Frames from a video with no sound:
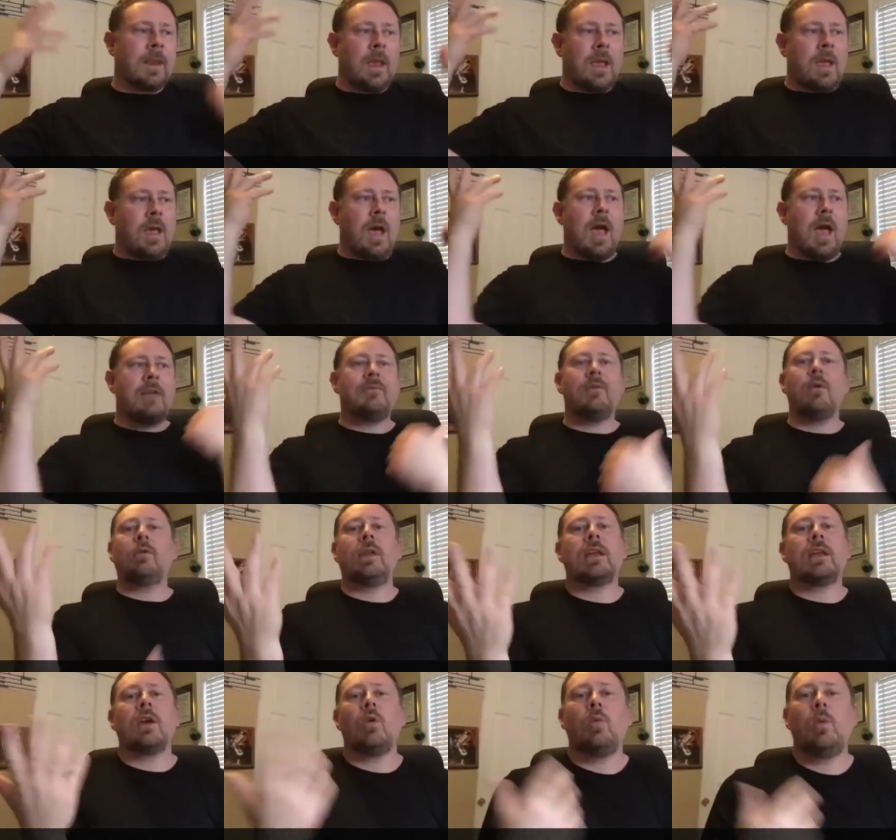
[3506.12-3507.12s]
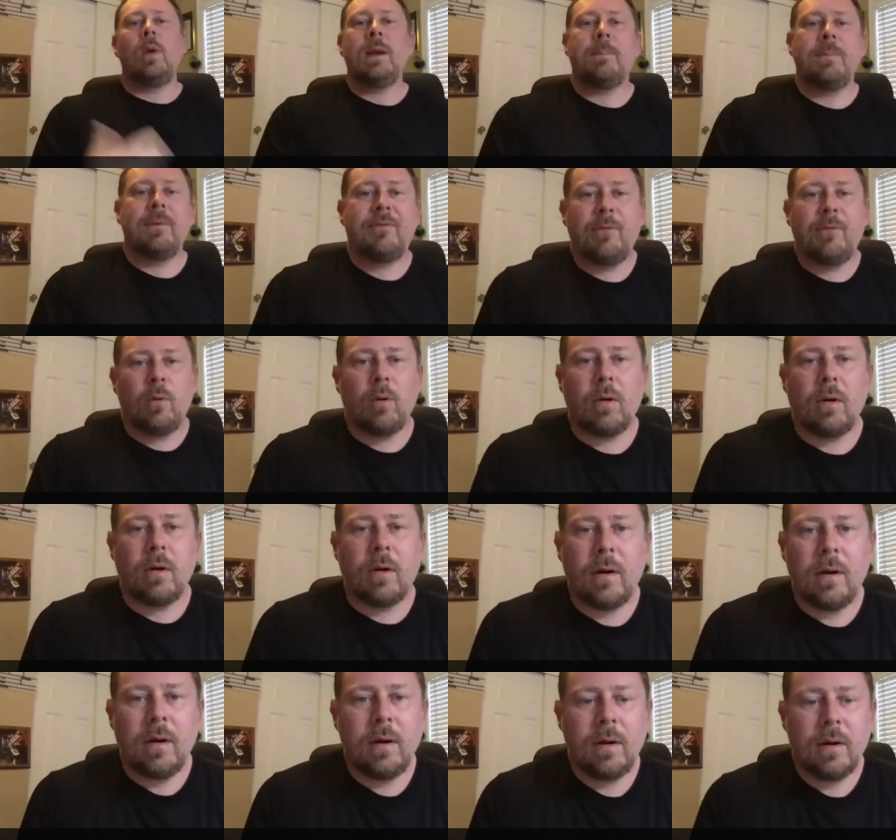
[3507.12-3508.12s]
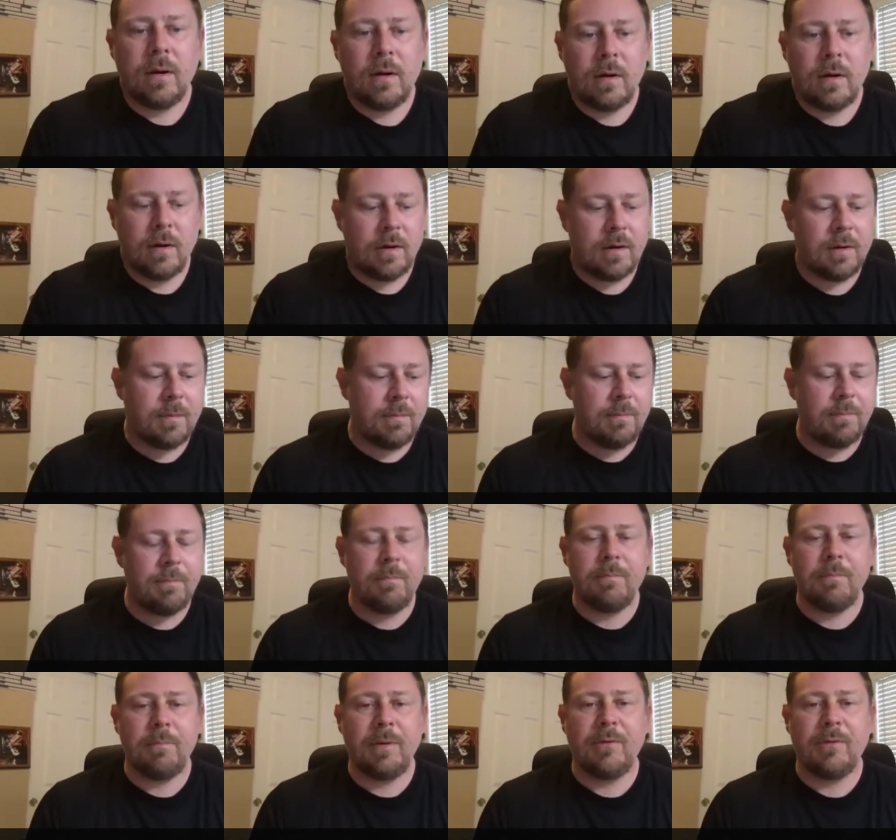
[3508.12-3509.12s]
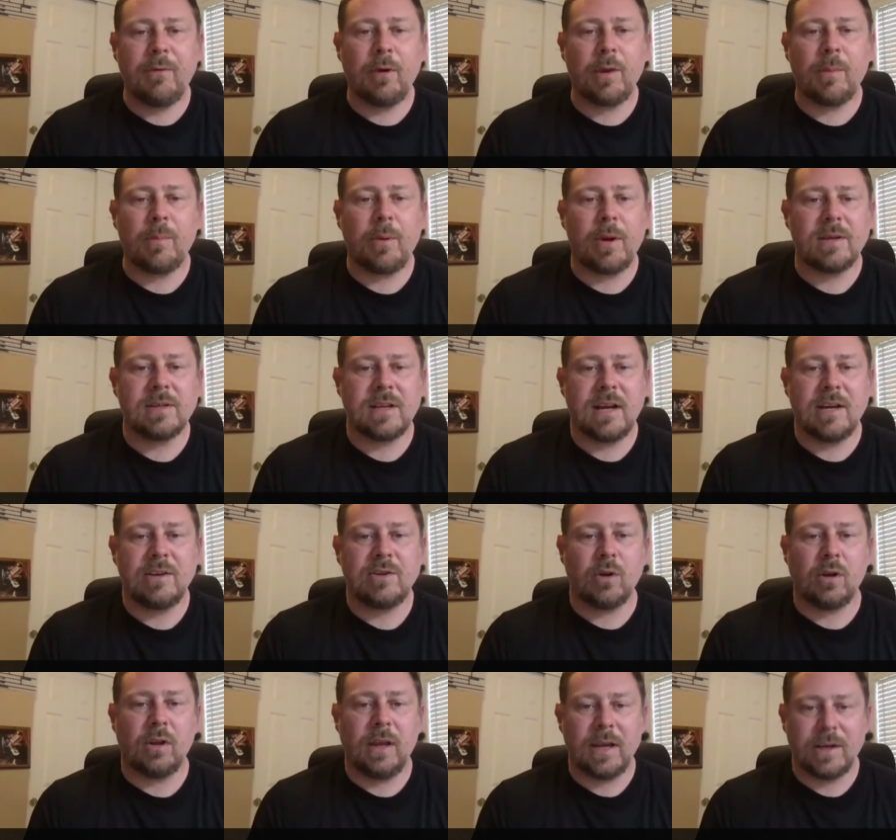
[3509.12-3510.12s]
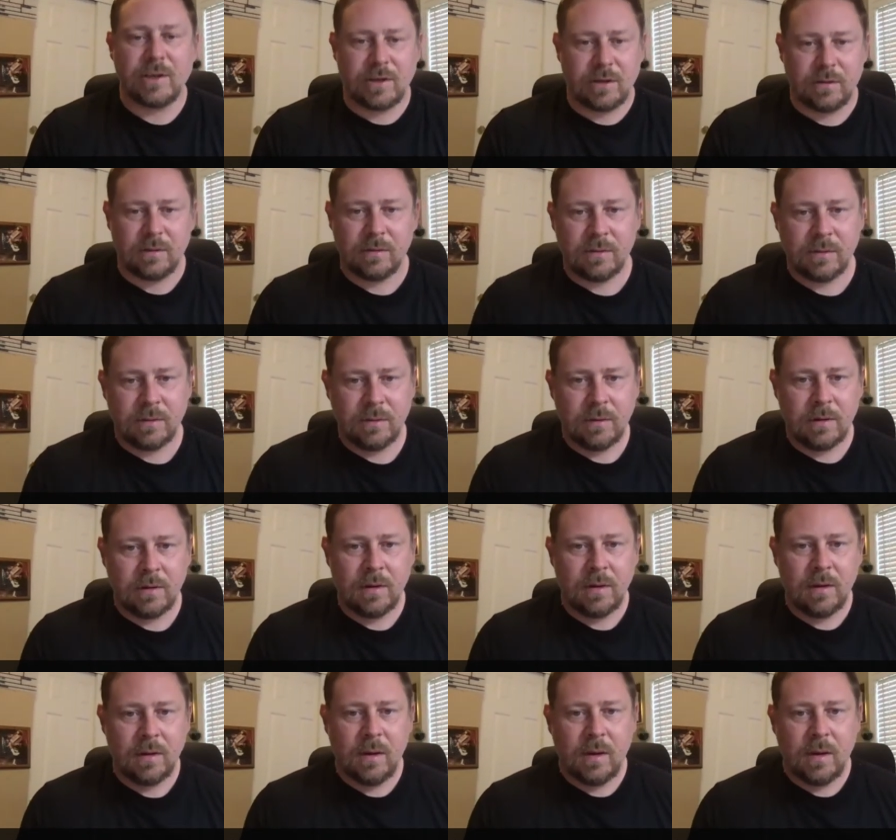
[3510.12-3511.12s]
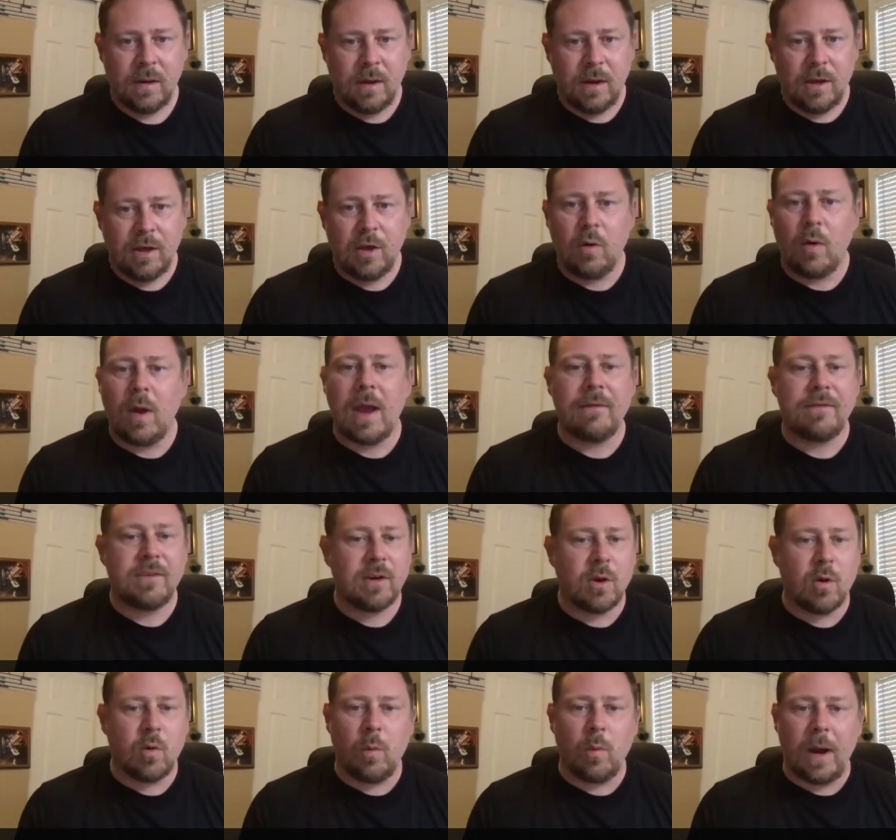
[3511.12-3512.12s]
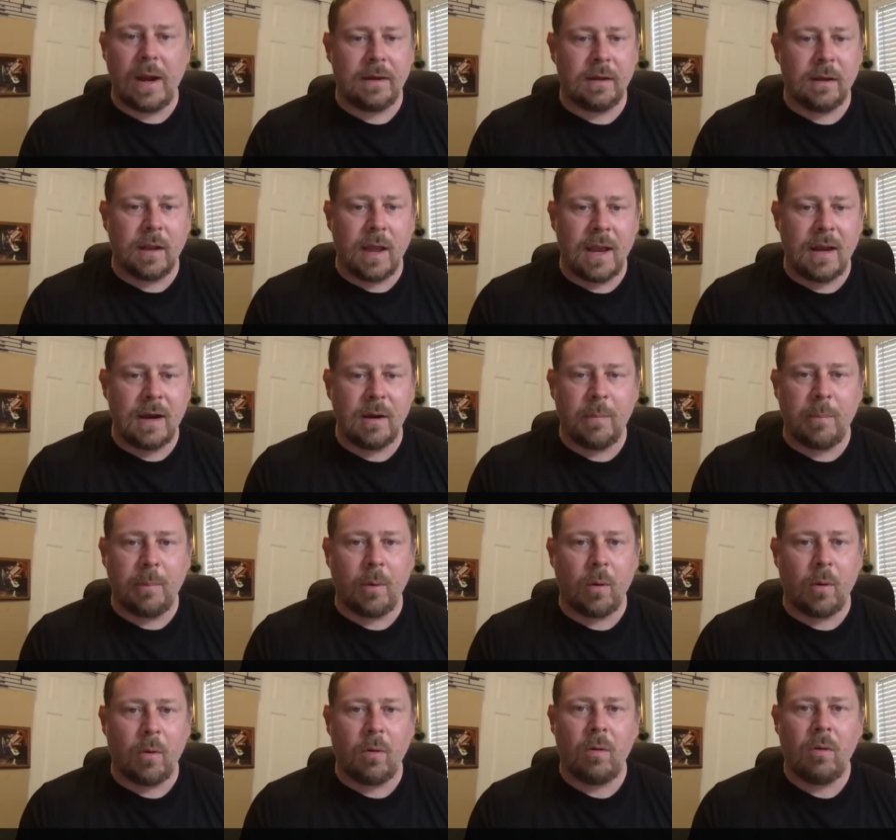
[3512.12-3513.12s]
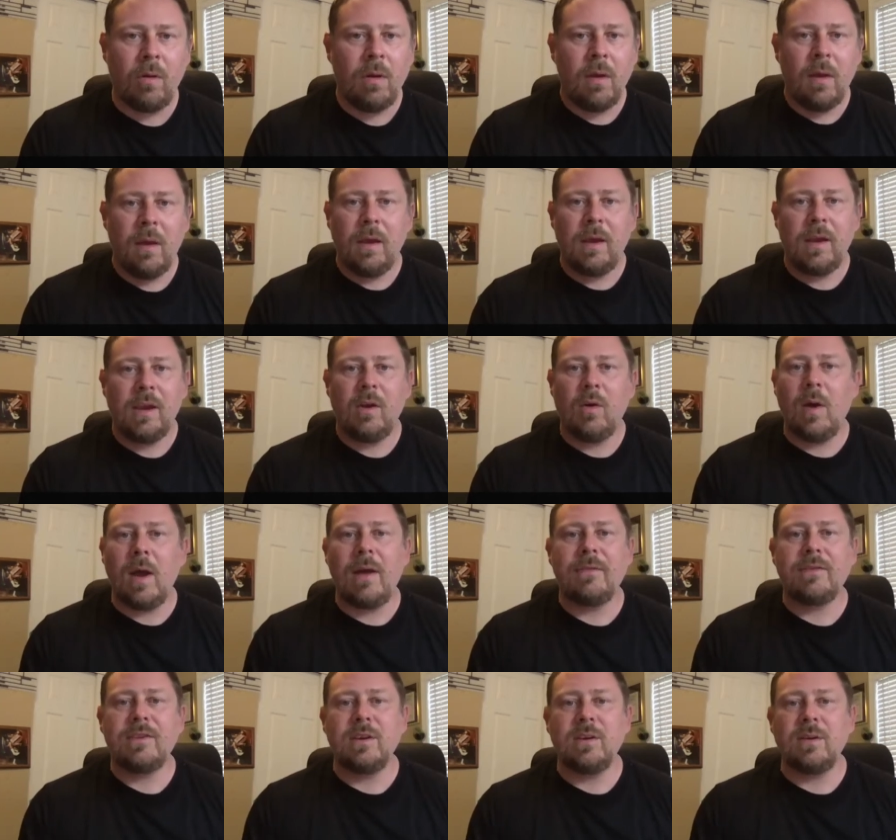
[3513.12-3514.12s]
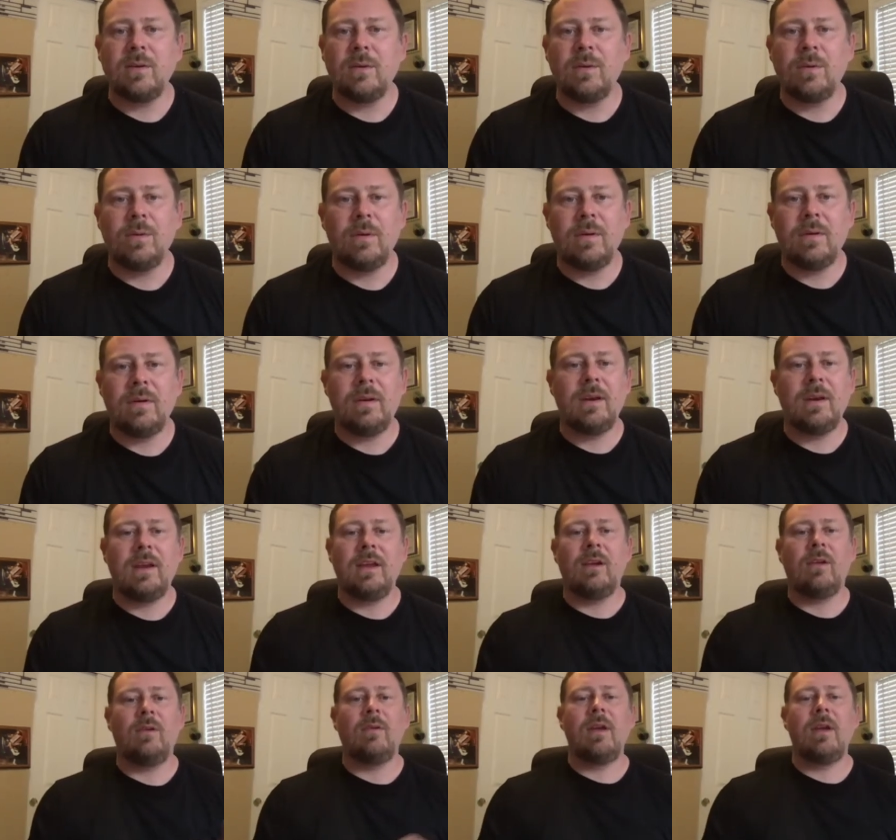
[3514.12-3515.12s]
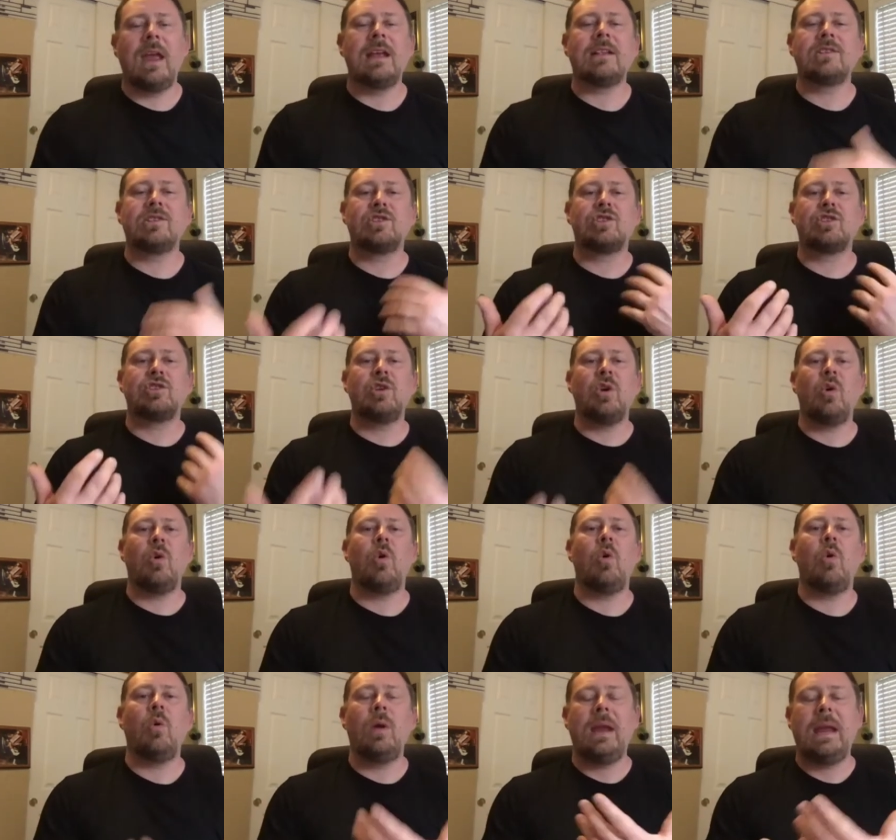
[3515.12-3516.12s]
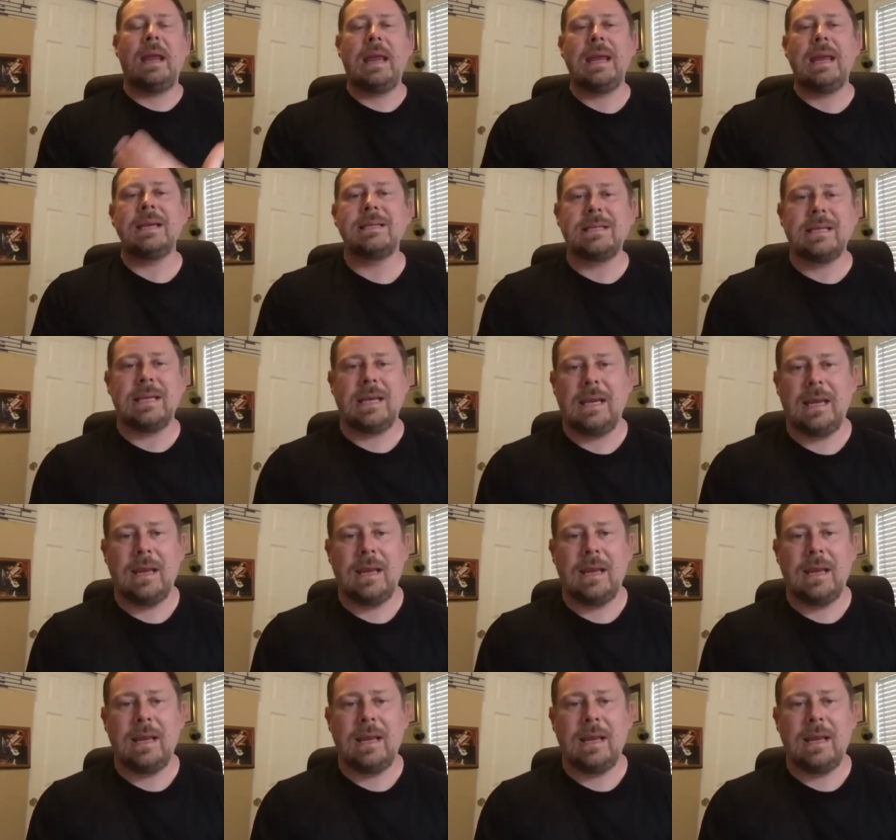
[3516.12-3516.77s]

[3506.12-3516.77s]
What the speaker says: I vote like a week before the presidential election. You don't have to go wait in line at a poll. You don't have to, it's so easy.